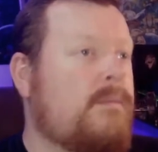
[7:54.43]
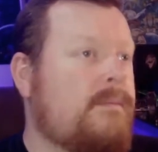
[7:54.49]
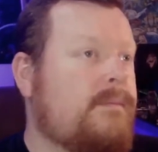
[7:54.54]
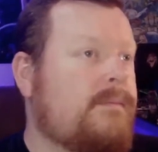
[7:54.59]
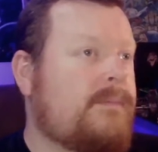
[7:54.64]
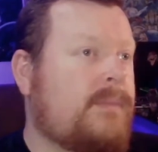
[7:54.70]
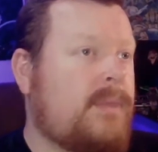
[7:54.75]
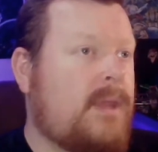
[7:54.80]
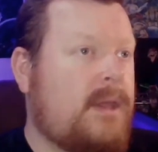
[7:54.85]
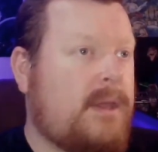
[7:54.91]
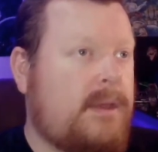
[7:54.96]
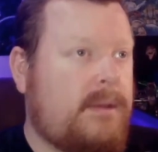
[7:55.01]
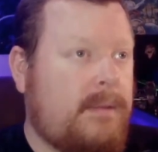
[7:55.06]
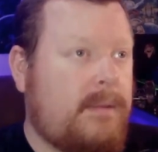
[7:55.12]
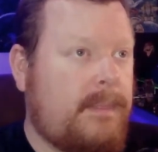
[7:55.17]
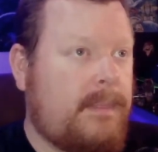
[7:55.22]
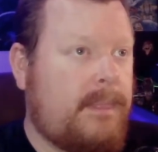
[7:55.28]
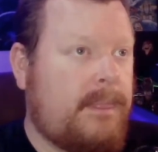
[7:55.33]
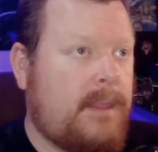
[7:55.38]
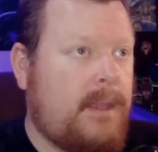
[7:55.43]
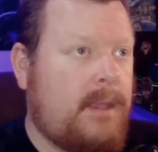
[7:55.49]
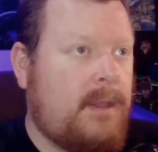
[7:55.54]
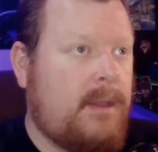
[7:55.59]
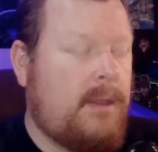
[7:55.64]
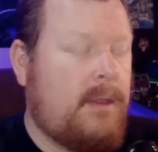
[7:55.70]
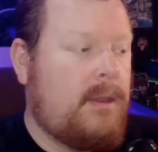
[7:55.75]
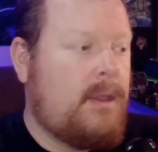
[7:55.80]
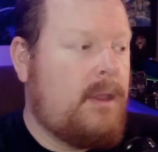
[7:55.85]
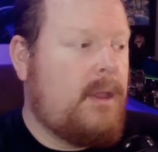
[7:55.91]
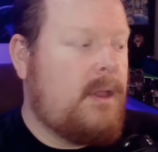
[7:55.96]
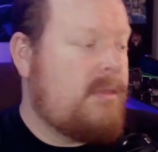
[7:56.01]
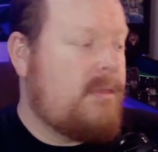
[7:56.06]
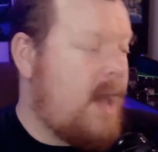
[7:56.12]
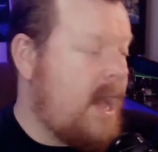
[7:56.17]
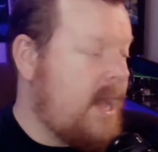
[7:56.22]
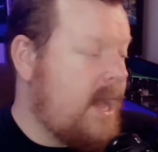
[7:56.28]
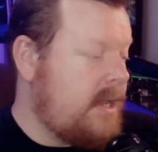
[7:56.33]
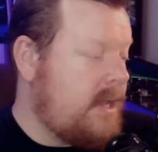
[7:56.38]
And that was hard to find, wasn't
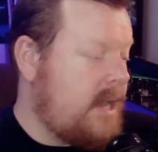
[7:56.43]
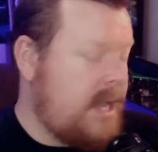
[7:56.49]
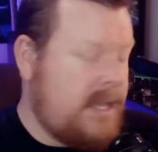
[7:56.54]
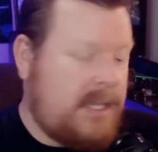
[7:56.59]
it?